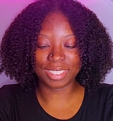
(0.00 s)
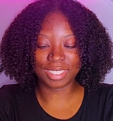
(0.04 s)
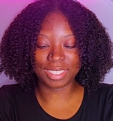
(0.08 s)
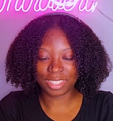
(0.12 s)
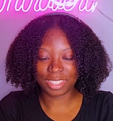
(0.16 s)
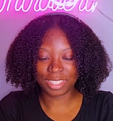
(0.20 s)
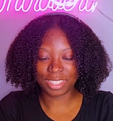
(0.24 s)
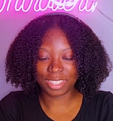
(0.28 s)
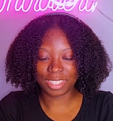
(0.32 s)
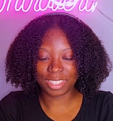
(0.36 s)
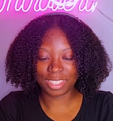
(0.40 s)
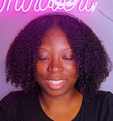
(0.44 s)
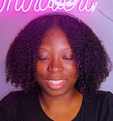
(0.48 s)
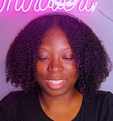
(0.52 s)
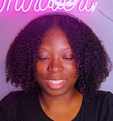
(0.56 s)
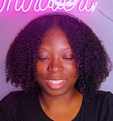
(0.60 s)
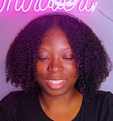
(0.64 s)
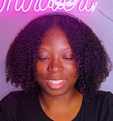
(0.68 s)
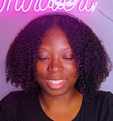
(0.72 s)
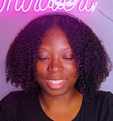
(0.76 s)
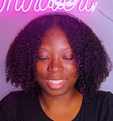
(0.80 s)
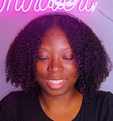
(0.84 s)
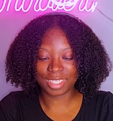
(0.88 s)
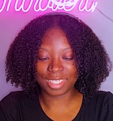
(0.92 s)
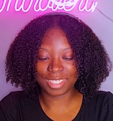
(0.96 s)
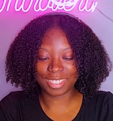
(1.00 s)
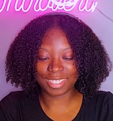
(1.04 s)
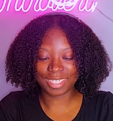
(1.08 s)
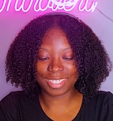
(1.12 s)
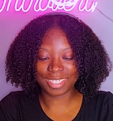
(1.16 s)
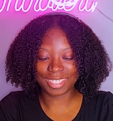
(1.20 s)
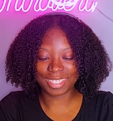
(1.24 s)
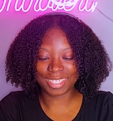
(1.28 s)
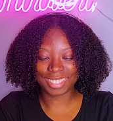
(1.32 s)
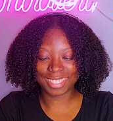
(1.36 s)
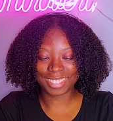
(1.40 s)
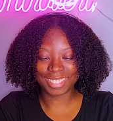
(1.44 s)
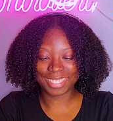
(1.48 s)

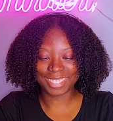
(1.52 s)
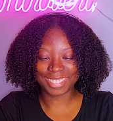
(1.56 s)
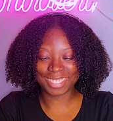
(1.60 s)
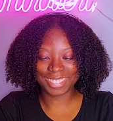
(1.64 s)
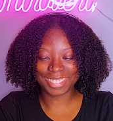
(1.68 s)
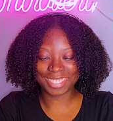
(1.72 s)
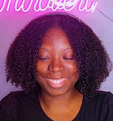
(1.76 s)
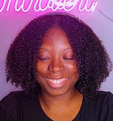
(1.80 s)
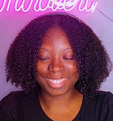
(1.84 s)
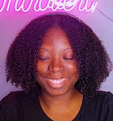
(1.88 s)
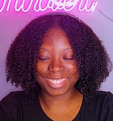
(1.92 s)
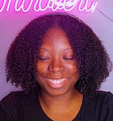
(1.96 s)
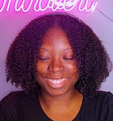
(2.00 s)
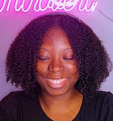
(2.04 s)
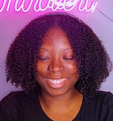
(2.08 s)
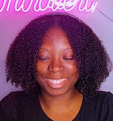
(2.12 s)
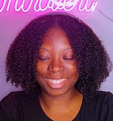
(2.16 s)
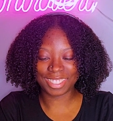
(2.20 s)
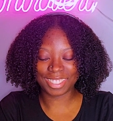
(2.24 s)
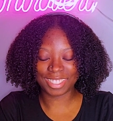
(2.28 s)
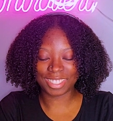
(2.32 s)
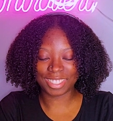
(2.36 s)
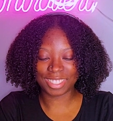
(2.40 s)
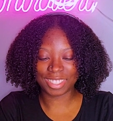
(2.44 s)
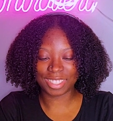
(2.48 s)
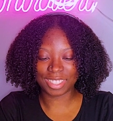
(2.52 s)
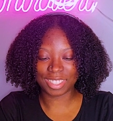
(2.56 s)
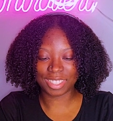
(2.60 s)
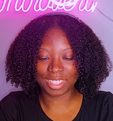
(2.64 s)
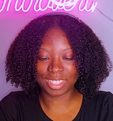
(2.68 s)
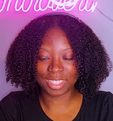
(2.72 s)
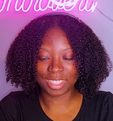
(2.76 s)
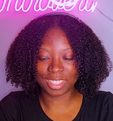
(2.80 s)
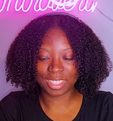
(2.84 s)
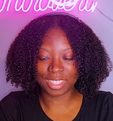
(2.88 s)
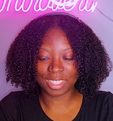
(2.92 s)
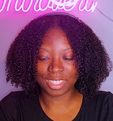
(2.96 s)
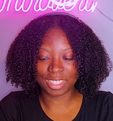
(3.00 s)

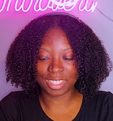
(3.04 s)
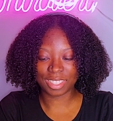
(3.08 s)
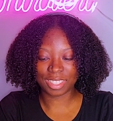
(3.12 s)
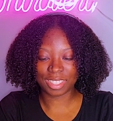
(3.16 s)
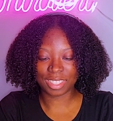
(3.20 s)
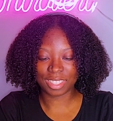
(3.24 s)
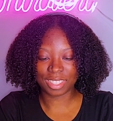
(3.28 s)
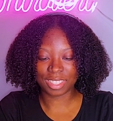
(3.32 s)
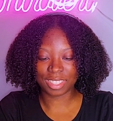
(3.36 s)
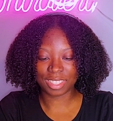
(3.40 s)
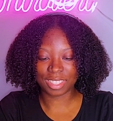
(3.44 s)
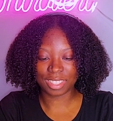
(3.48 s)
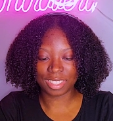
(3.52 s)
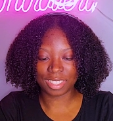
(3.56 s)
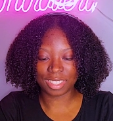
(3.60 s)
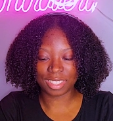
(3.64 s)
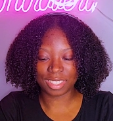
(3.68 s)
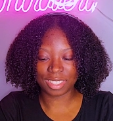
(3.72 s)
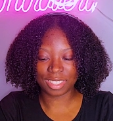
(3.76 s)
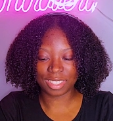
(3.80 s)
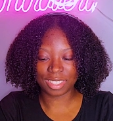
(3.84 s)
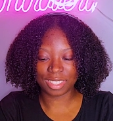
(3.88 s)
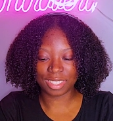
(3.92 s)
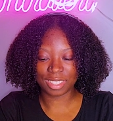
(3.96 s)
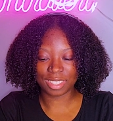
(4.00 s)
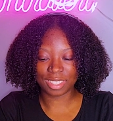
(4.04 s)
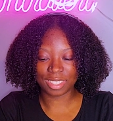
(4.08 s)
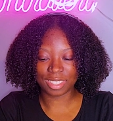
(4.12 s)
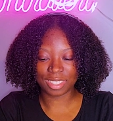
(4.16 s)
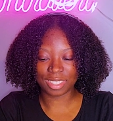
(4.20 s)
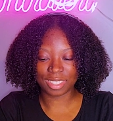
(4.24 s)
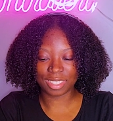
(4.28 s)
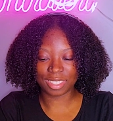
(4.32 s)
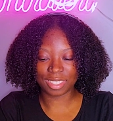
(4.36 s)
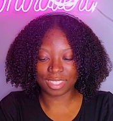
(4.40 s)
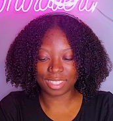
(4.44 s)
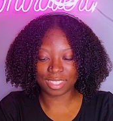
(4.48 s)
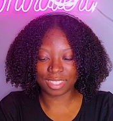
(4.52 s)

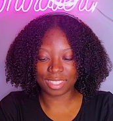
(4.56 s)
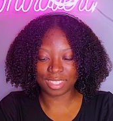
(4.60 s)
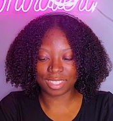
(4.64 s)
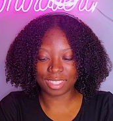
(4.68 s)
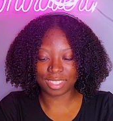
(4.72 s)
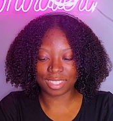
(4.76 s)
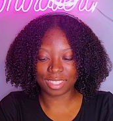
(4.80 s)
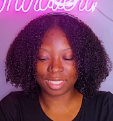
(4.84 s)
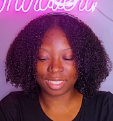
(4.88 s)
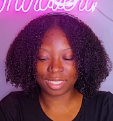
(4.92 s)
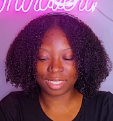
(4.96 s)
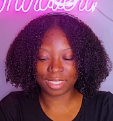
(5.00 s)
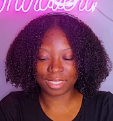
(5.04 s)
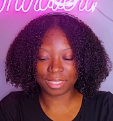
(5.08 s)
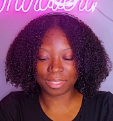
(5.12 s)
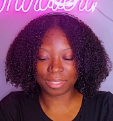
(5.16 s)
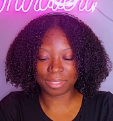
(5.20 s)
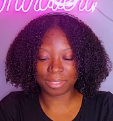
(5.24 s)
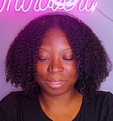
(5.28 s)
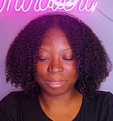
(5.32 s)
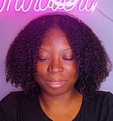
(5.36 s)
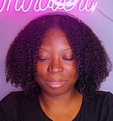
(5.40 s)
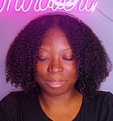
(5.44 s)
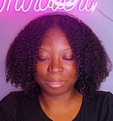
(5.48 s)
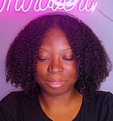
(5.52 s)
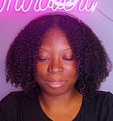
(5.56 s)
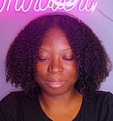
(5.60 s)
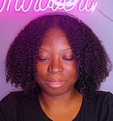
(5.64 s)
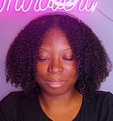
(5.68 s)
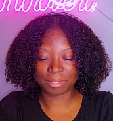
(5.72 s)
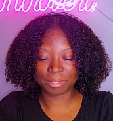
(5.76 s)
(silence)